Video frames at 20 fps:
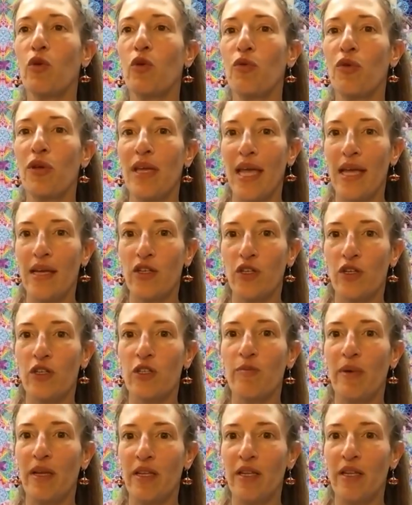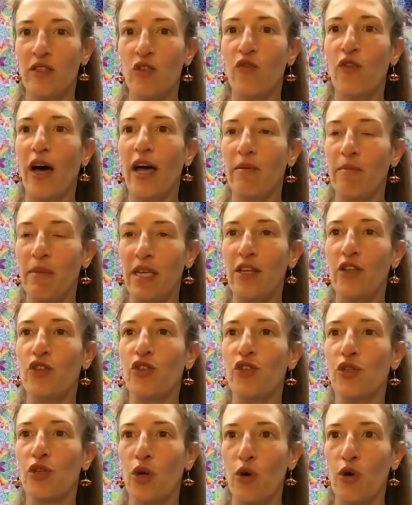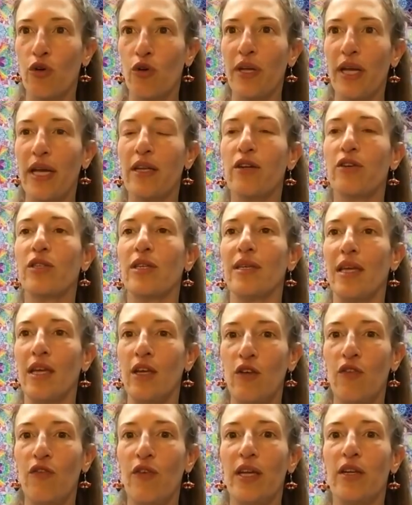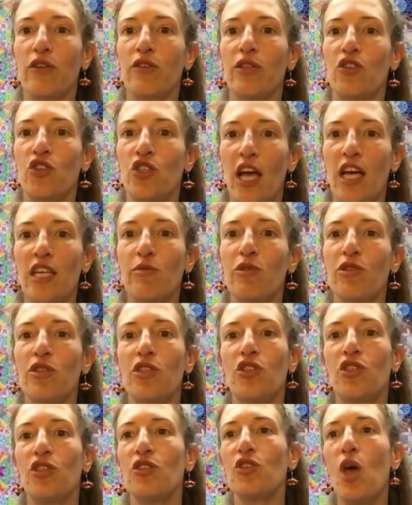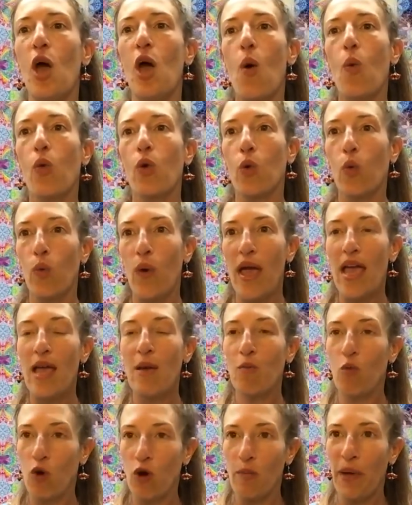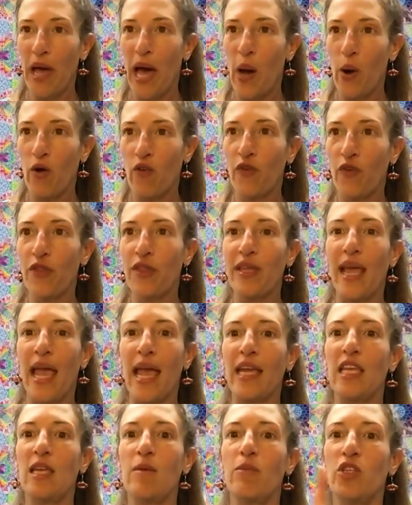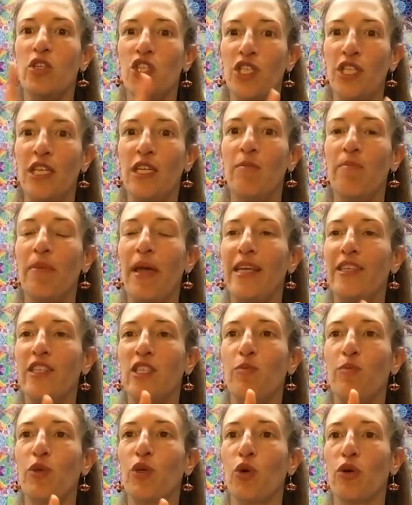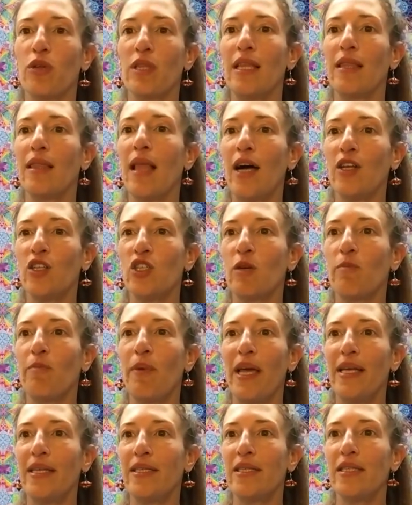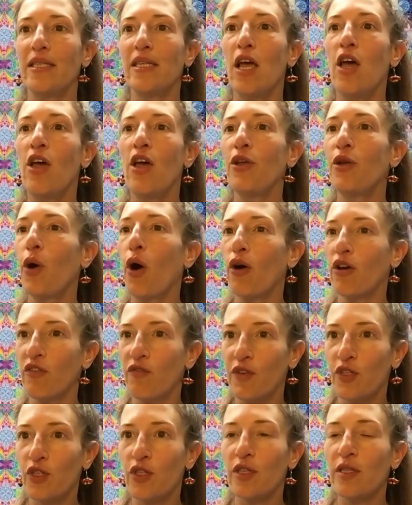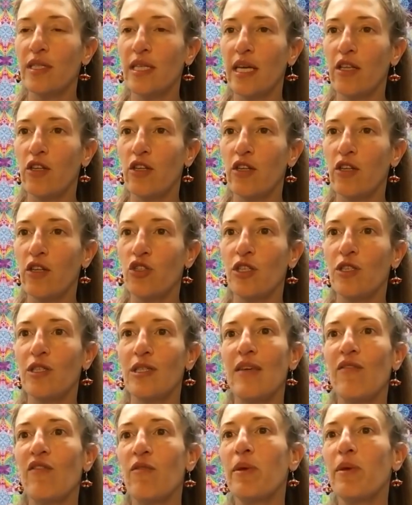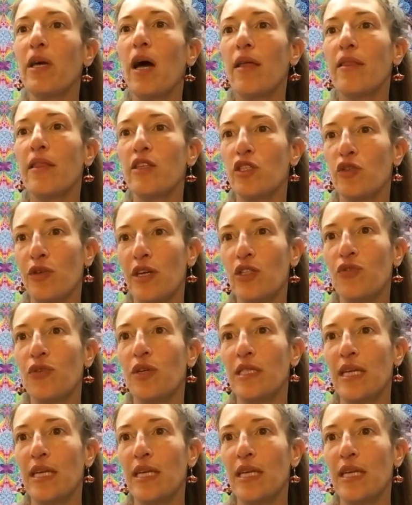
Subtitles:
creators, divine miniature co-creators and innovators and jazz musicians, we're way more powerful than any machine-based, purely logic-based, you know, artificial intelligence, even beyond the terrestrial